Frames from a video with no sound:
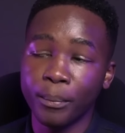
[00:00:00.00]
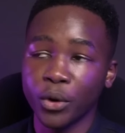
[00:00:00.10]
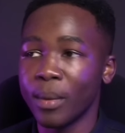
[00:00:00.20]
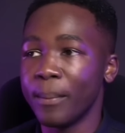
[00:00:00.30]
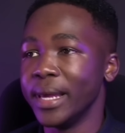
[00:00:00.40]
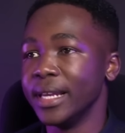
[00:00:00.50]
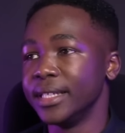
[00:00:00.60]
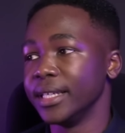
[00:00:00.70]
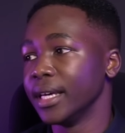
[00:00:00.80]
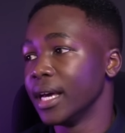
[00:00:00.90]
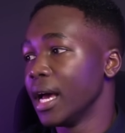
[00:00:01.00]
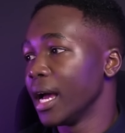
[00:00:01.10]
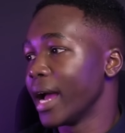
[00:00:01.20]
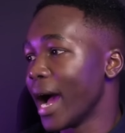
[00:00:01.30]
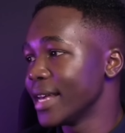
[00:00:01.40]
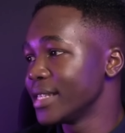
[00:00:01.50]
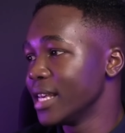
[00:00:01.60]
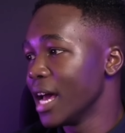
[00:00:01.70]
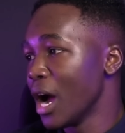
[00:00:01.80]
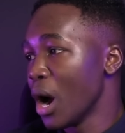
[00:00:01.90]
probability.
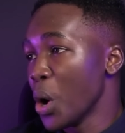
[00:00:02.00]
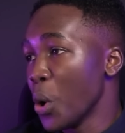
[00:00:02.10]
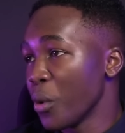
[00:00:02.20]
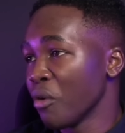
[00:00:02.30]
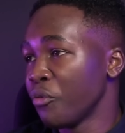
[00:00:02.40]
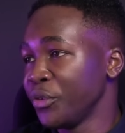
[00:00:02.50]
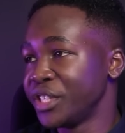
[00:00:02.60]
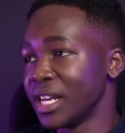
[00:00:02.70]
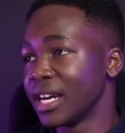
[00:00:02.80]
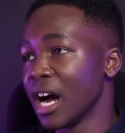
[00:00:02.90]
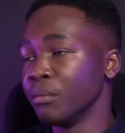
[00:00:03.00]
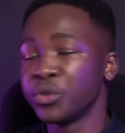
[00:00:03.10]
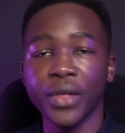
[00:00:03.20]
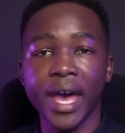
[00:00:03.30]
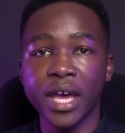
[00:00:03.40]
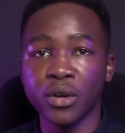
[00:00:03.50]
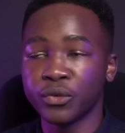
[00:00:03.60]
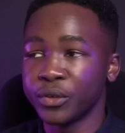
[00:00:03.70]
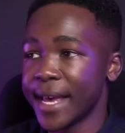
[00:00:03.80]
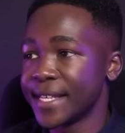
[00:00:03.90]
Guys, we have officially come to the end of
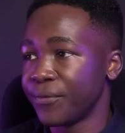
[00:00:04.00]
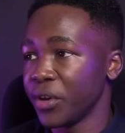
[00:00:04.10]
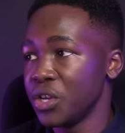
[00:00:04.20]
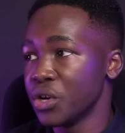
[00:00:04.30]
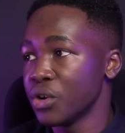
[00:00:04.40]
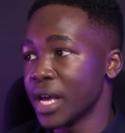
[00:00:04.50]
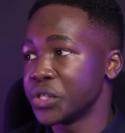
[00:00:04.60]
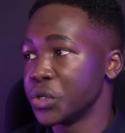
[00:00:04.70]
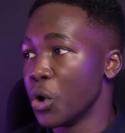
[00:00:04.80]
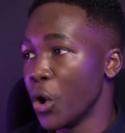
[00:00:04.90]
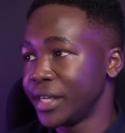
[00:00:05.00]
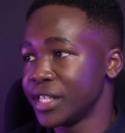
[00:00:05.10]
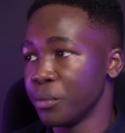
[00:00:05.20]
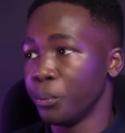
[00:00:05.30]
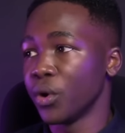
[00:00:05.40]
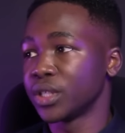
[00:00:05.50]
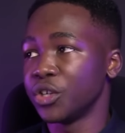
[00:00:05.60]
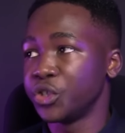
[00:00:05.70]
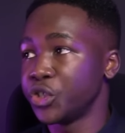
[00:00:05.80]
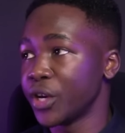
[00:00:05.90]
today's video. As you know, it is
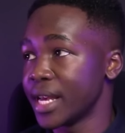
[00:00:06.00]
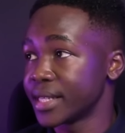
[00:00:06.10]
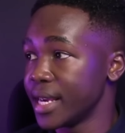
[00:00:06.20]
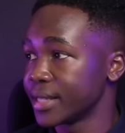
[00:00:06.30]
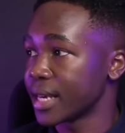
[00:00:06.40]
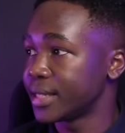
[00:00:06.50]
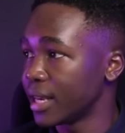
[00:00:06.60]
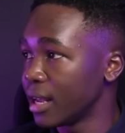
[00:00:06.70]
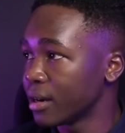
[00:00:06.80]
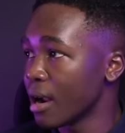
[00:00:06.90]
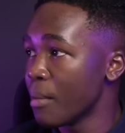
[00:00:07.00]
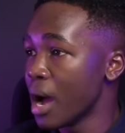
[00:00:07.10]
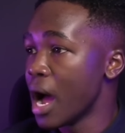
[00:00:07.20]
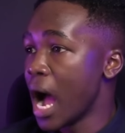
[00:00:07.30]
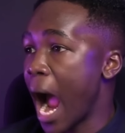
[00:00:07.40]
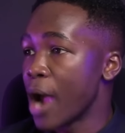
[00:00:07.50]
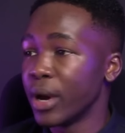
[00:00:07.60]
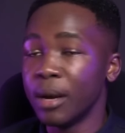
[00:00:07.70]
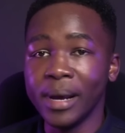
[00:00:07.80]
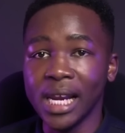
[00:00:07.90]
important to join us inside Telegram. I
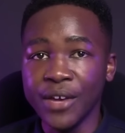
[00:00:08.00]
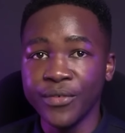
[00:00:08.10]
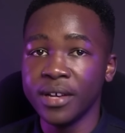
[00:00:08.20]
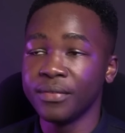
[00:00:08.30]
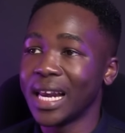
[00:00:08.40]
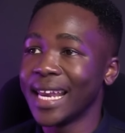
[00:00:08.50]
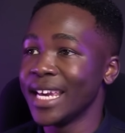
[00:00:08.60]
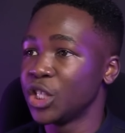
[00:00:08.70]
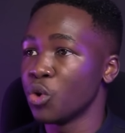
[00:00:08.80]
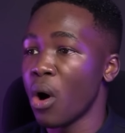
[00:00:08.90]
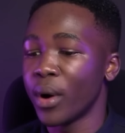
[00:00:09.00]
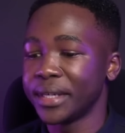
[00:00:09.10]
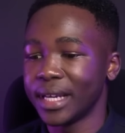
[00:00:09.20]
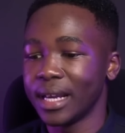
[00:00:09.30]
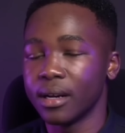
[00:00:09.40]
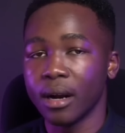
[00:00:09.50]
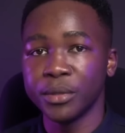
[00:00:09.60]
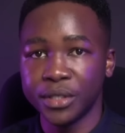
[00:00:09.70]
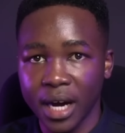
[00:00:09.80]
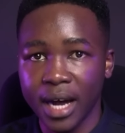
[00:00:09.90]
will be leaving the link to our
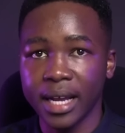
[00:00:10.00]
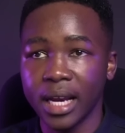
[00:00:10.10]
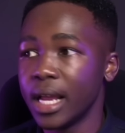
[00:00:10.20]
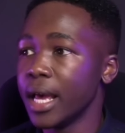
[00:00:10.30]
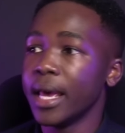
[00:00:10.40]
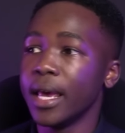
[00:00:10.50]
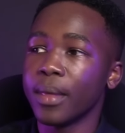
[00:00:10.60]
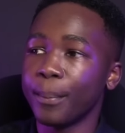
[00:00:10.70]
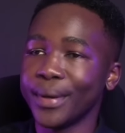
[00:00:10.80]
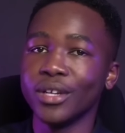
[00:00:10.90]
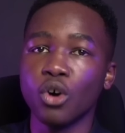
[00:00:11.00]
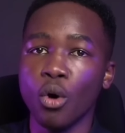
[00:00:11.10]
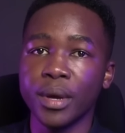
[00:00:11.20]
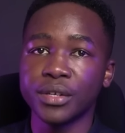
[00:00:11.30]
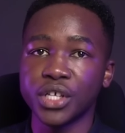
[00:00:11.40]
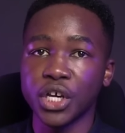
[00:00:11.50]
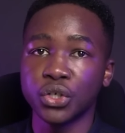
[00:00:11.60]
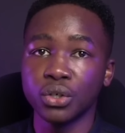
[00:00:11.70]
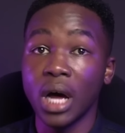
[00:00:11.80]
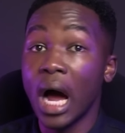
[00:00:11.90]
Telegram channel in the pinned comment
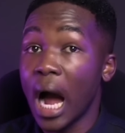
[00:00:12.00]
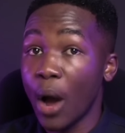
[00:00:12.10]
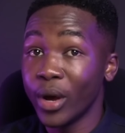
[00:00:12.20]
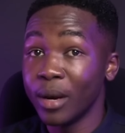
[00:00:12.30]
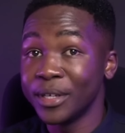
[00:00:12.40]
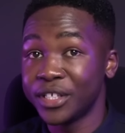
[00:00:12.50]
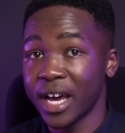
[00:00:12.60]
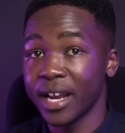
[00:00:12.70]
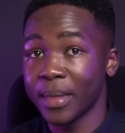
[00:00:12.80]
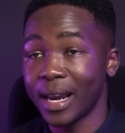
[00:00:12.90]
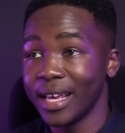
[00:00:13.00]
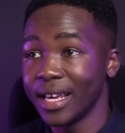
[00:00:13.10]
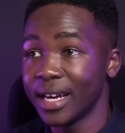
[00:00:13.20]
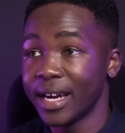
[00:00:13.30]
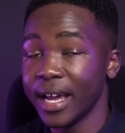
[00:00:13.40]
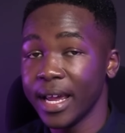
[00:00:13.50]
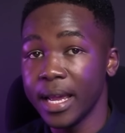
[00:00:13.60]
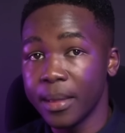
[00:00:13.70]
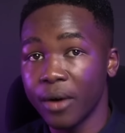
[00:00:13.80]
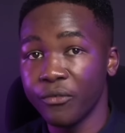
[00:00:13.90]
section. I will be sharing the link
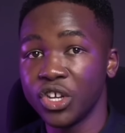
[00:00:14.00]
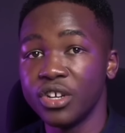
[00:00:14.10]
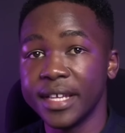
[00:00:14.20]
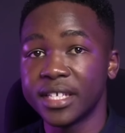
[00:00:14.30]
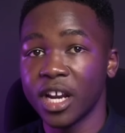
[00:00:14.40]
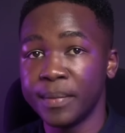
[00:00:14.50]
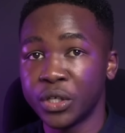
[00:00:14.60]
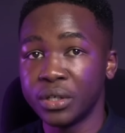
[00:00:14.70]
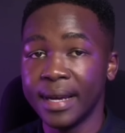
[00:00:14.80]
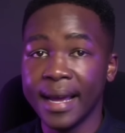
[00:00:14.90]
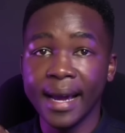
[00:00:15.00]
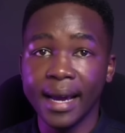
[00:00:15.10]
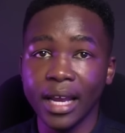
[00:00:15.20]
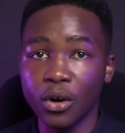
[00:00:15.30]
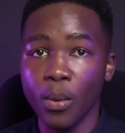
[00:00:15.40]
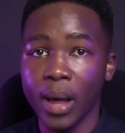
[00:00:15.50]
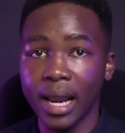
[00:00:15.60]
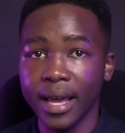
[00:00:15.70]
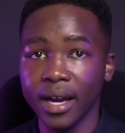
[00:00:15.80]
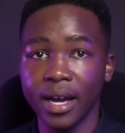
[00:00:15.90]
in the video description. Click on the
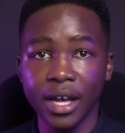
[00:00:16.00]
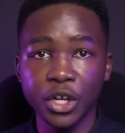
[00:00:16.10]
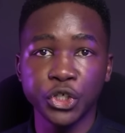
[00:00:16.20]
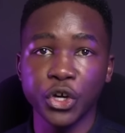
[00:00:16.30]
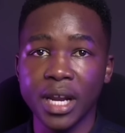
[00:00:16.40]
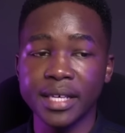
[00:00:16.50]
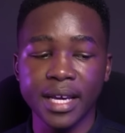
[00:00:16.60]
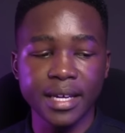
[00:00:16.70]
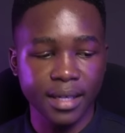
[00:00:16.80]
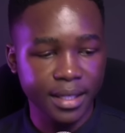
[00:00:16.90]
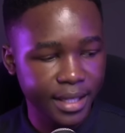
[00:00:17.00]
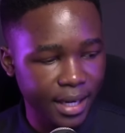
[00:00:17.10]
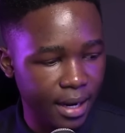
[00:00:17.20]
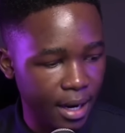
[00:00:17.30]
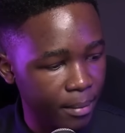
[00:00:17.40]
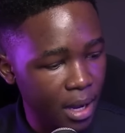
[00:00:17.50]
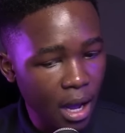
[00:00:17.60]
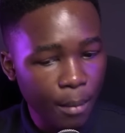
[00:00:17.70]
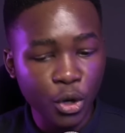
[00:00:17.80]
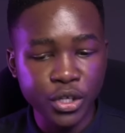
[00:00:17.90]
link, join us inside Telegram,
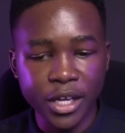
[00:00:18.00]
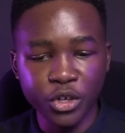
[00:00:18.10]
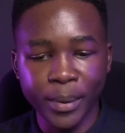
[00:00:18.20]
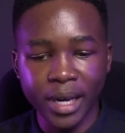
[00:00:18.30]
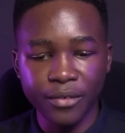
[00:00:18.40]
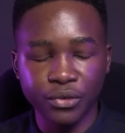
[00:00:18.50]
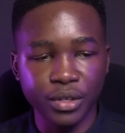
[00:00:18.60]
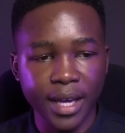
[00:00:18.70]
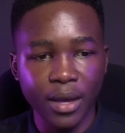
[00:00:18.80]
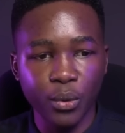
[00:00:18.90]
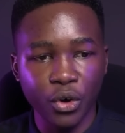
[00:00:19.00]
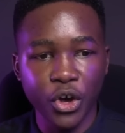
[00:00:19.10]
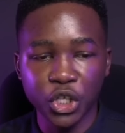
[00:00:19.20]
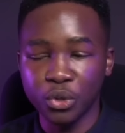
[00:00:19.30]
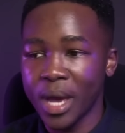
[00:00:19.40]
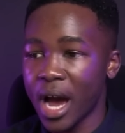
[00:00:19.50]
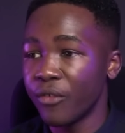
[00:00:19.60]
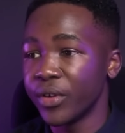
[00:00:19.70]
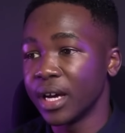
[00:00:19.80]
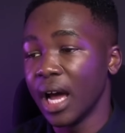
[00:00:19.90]
because I do believe today we're going to be
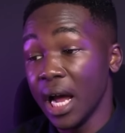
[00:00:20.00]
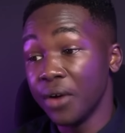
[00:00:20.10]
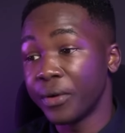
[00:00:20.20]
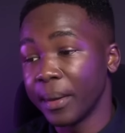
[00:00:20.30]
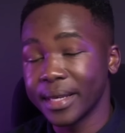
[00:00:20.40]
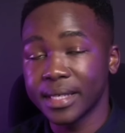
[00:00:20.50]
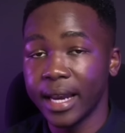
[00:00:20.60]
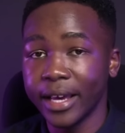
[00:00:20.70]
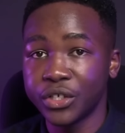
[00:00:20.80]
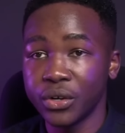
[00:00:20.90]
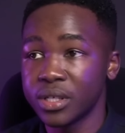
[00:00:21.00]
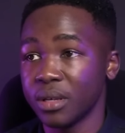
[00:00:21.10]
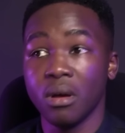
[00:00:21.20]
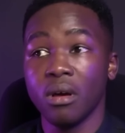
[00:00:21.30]
having further selections.